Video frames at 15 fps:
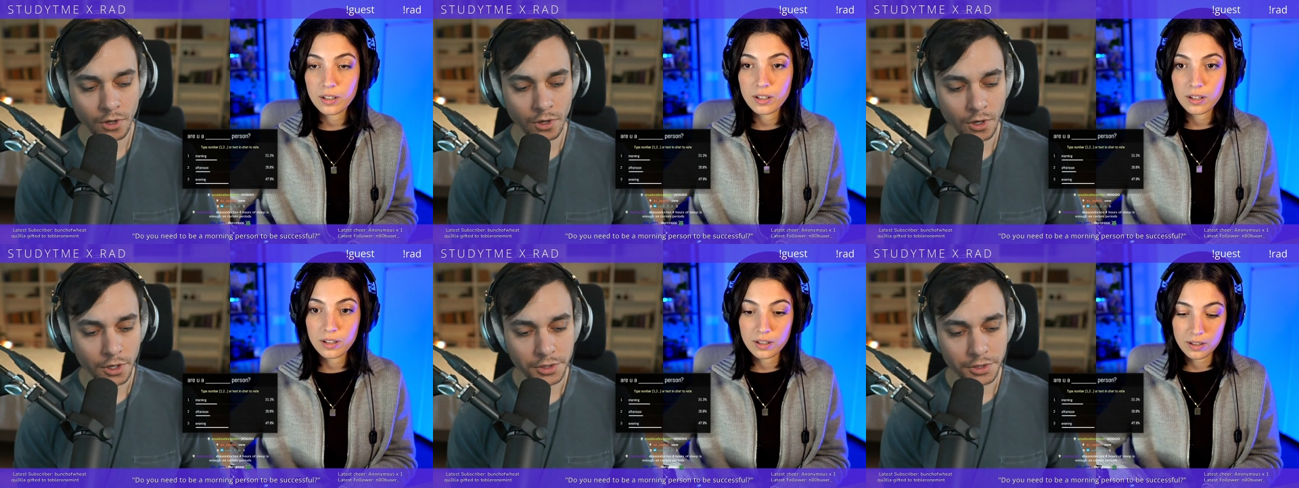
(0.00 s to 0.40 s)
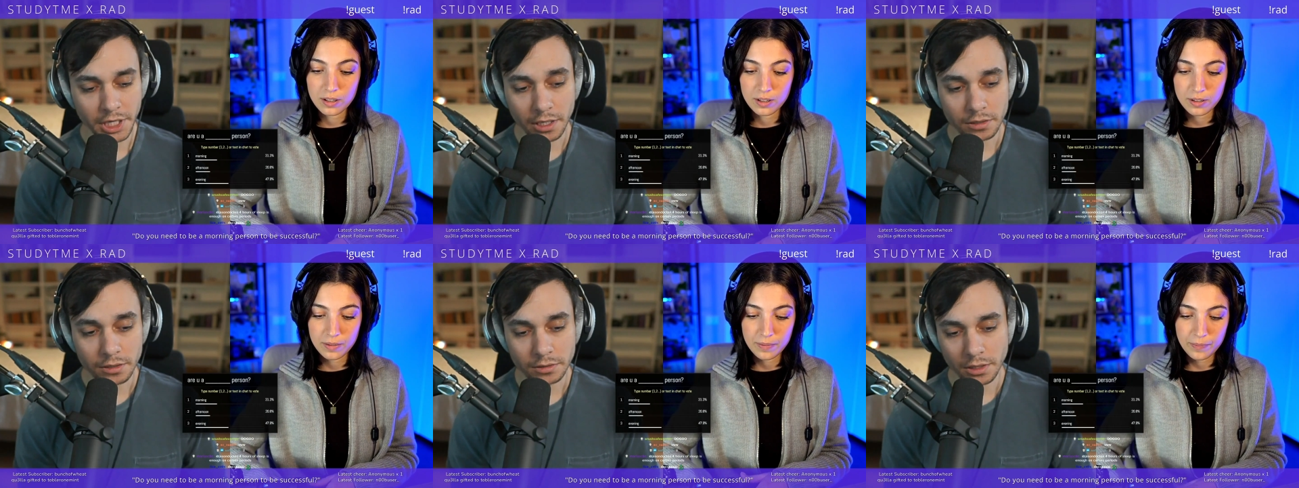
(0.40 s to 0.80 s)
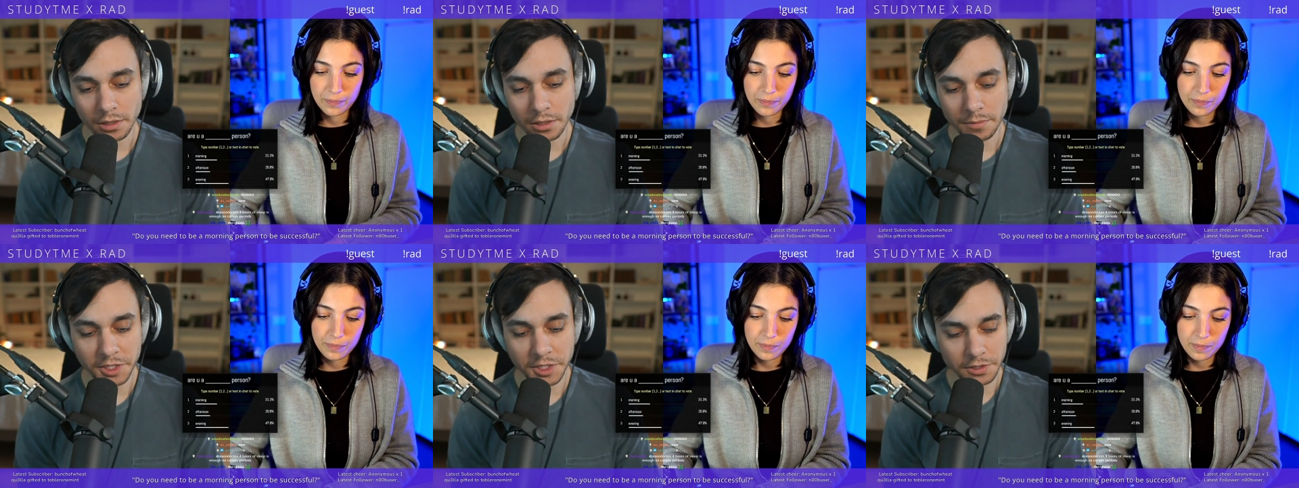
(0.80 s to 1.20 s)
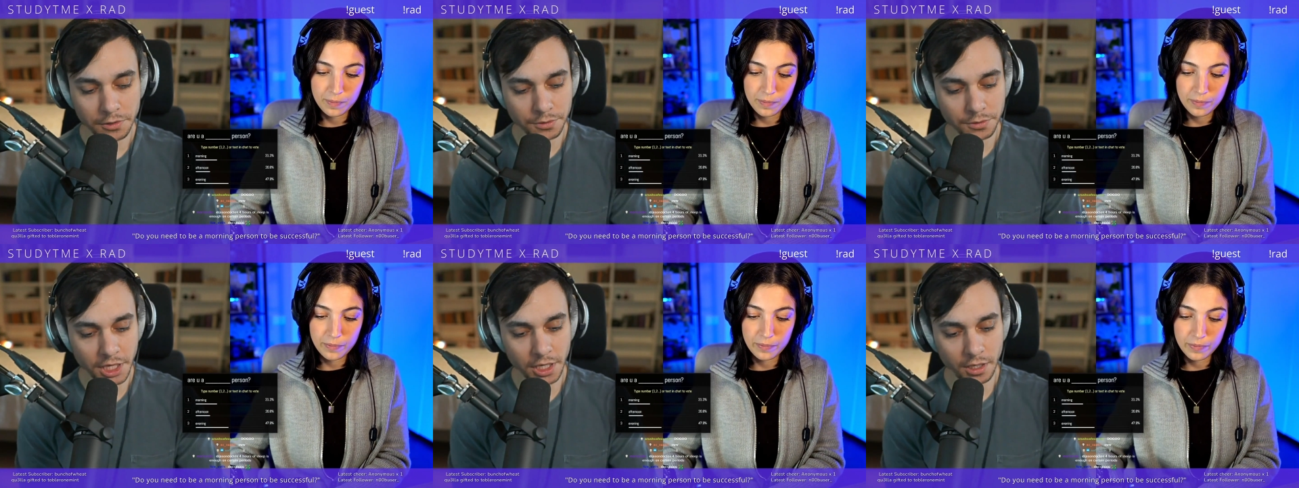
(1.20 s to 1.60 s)
Speaker 1: Yeah, I mean, you
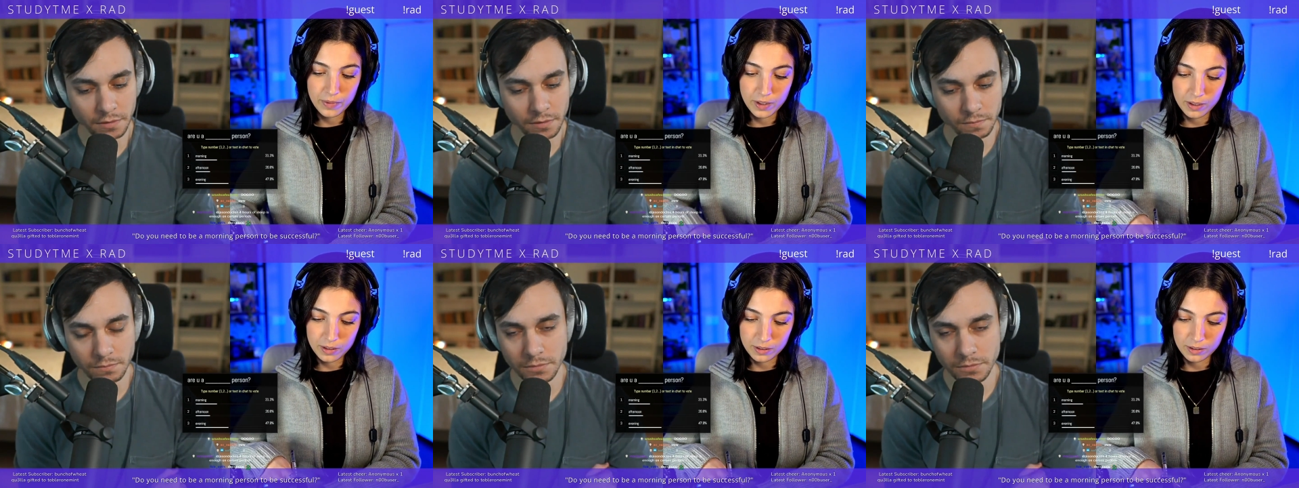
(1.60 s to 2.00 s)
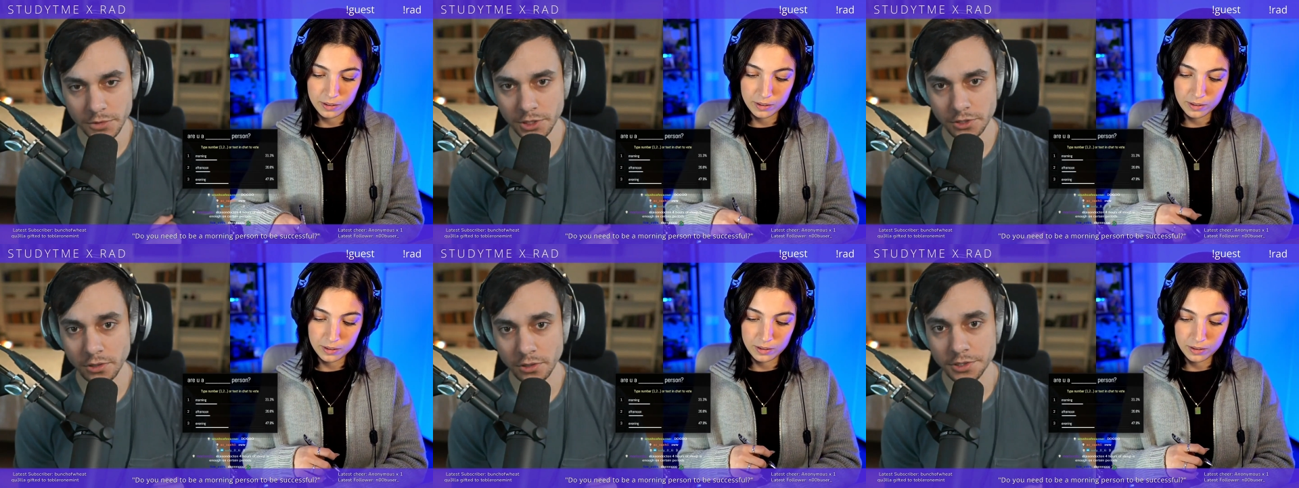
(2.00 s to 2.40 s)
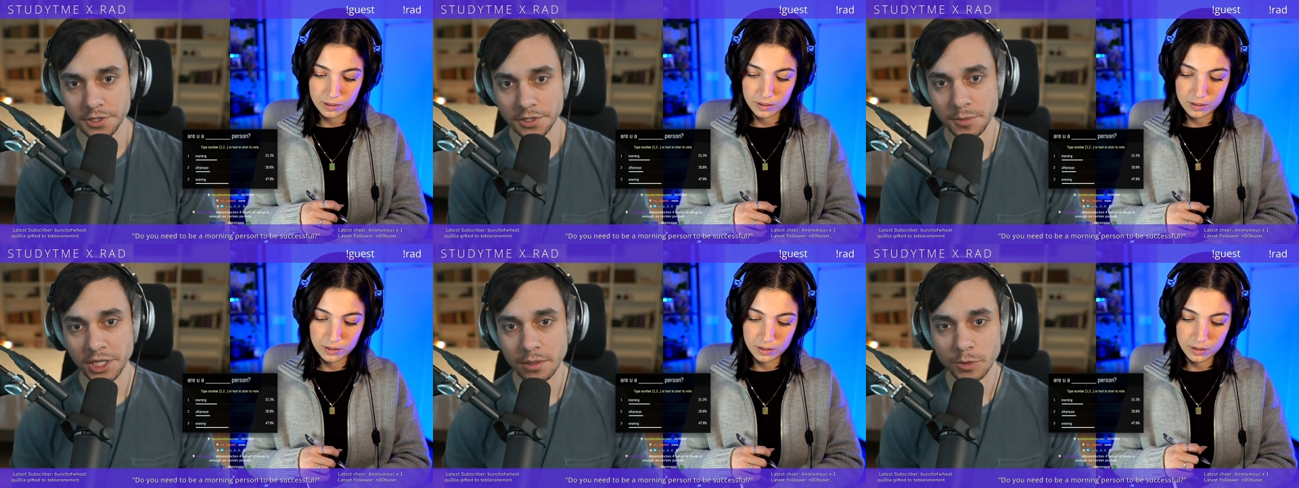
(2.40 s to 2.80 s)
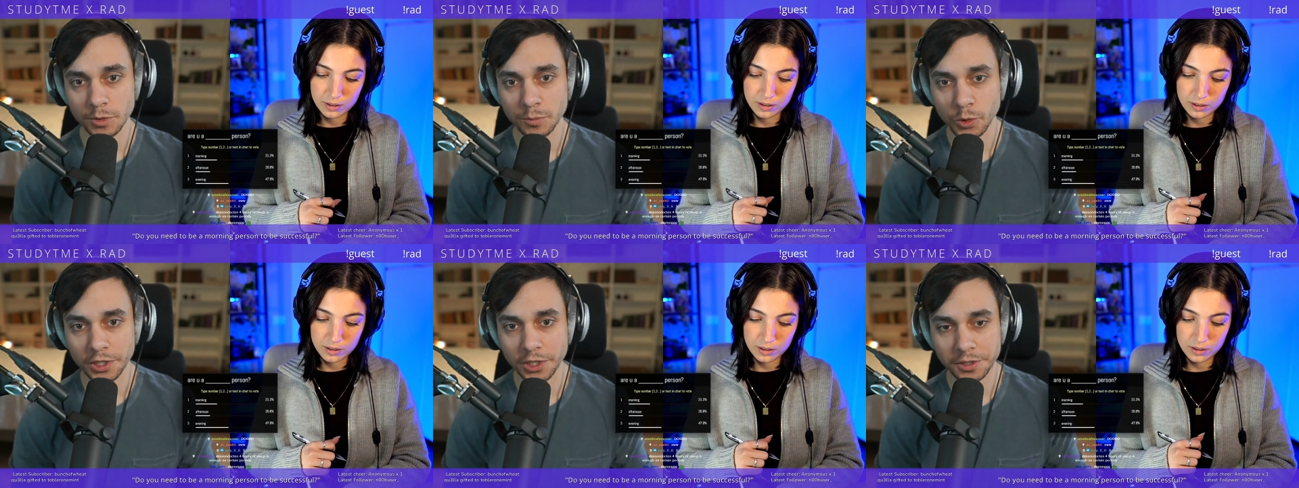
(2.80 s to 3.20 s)
can start to become a
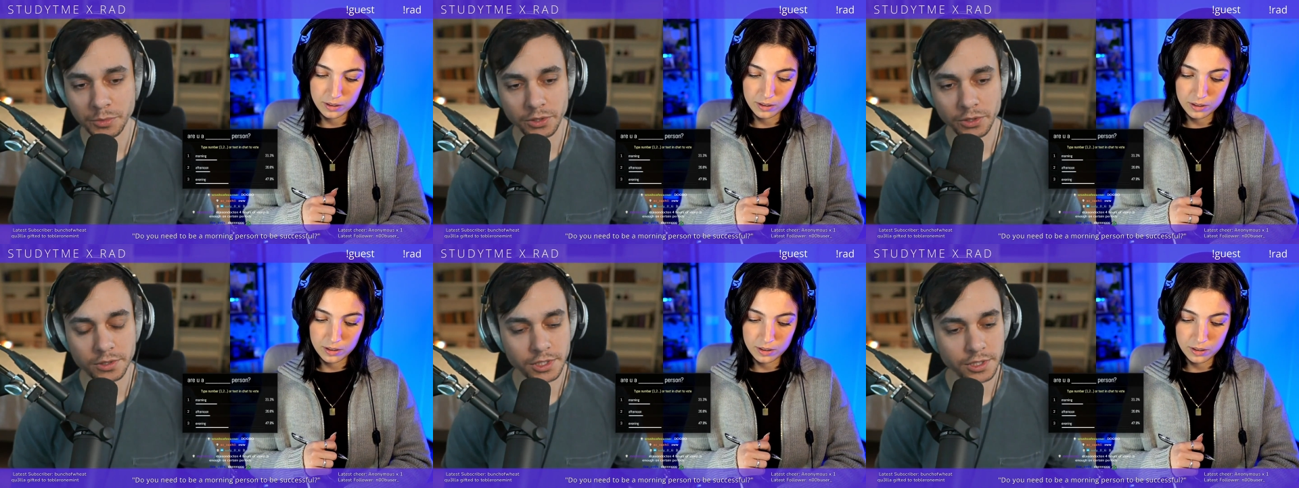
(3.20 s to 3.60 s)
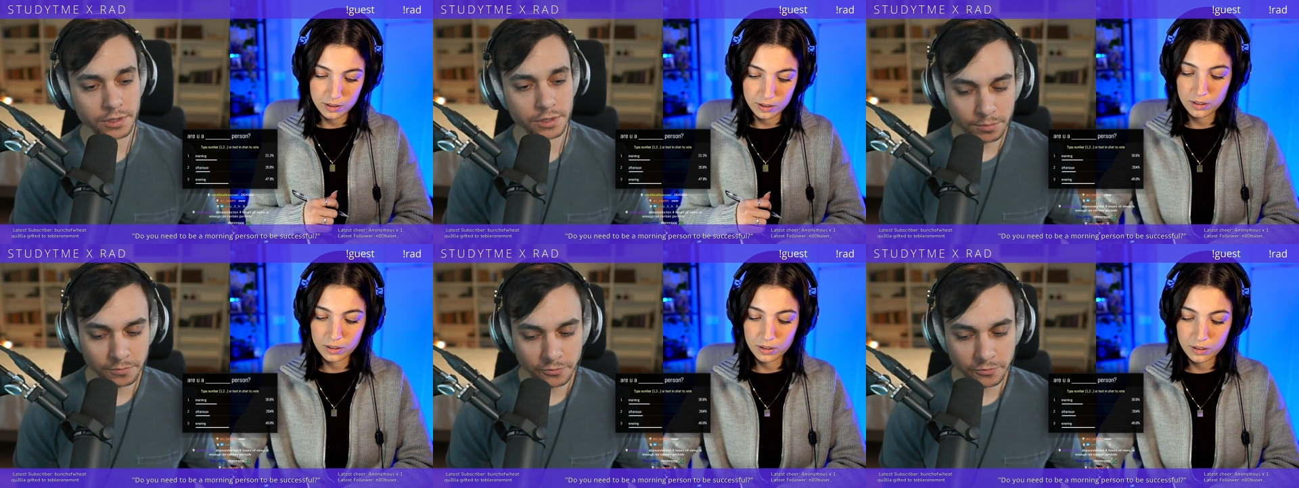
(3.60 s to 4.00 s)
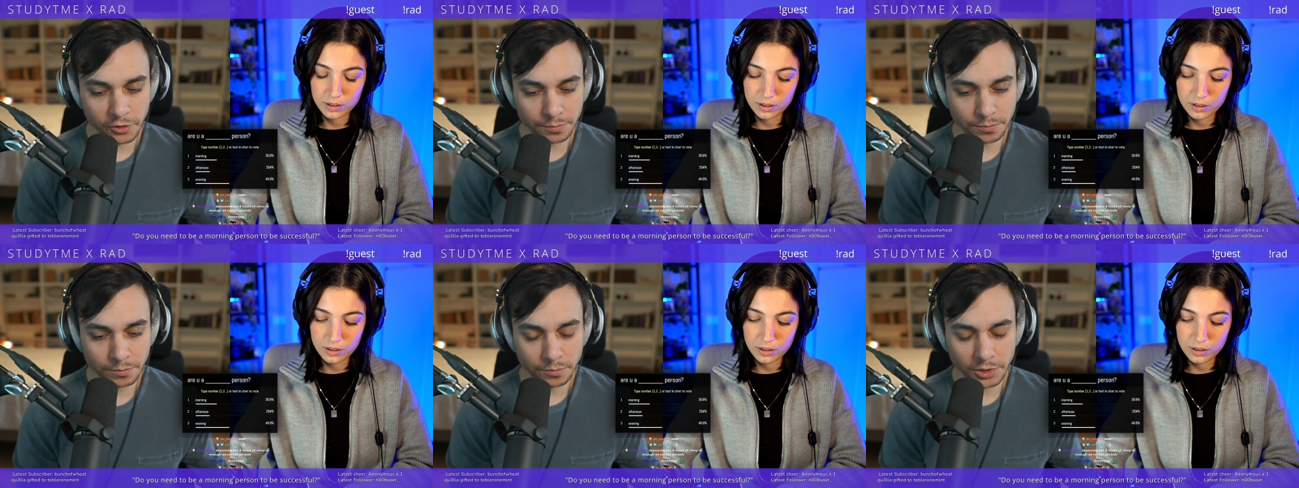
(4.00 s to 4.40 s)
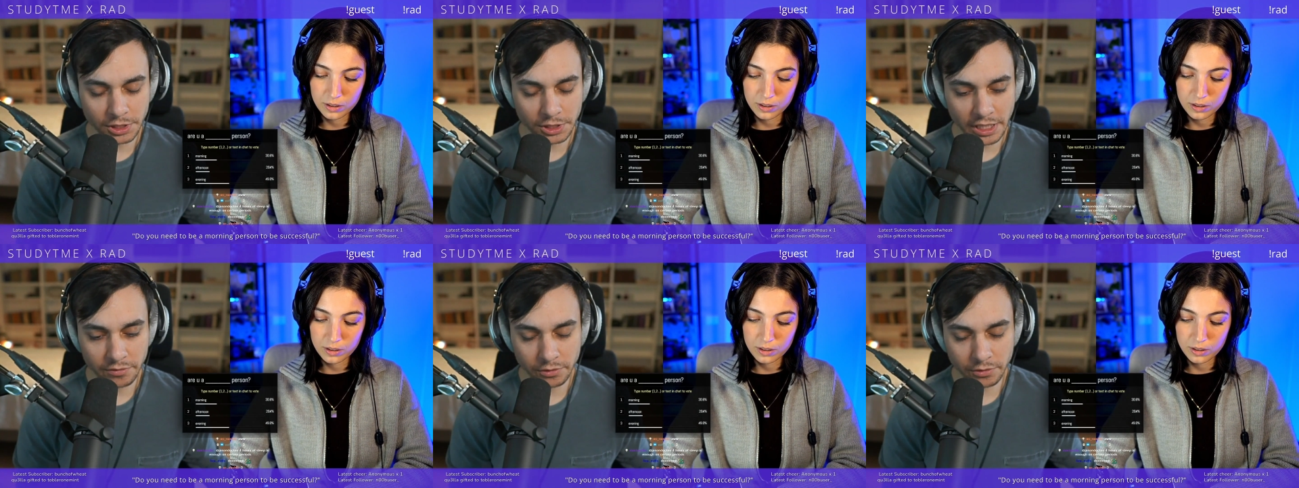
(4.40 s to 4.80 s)
morning person from an
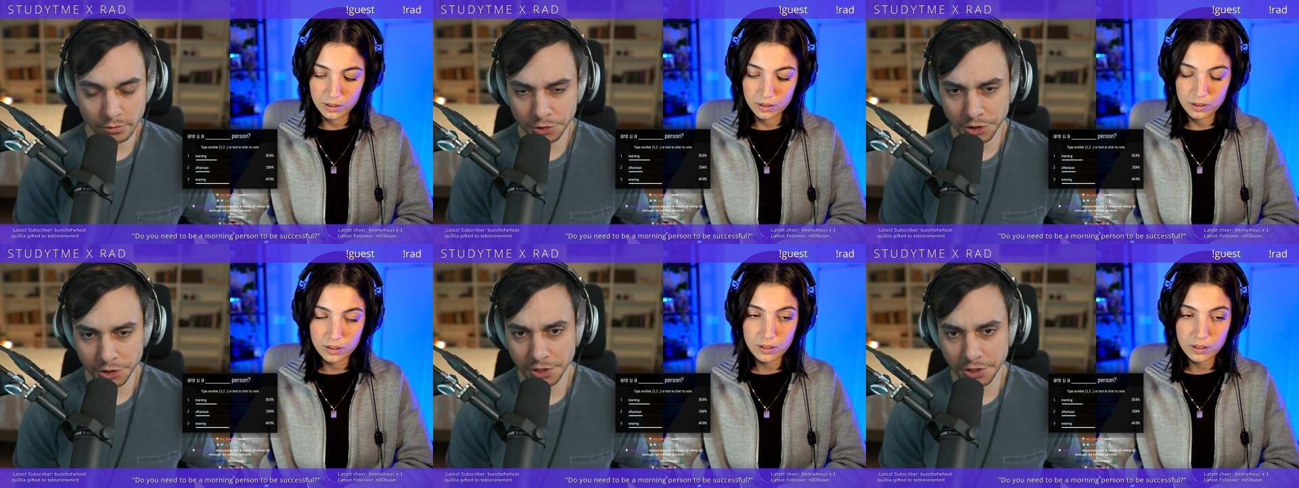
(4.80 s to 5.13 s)
evolutionary